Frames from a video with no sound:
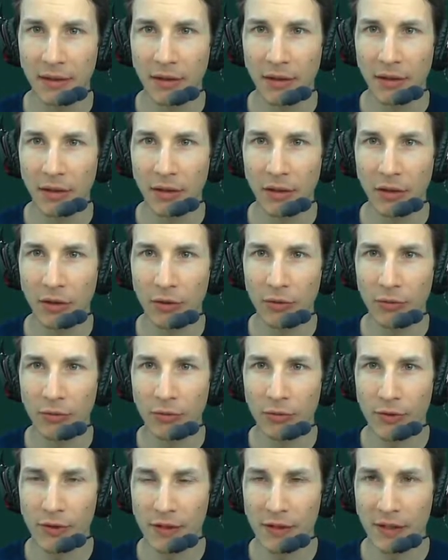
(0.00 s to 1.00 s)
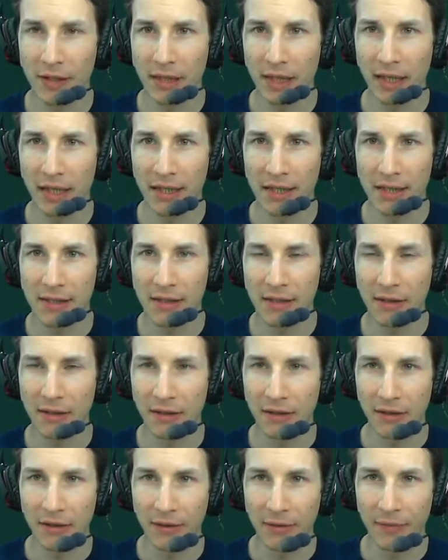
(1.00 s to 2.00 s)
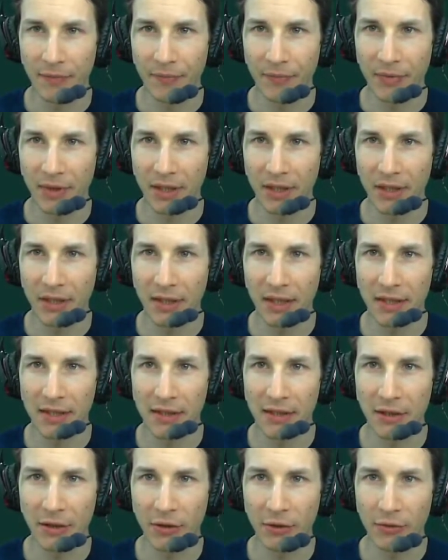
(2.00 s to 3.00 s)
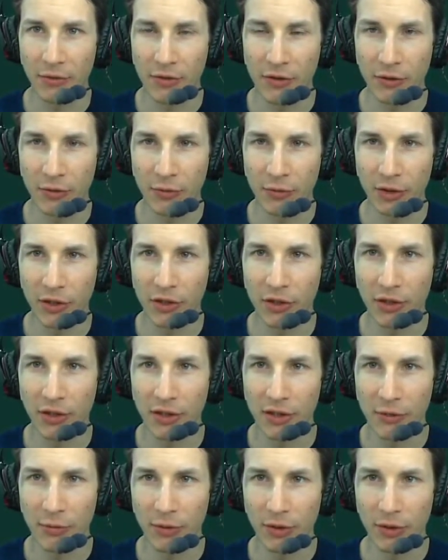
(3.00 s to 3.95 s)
host, that's the host to which this will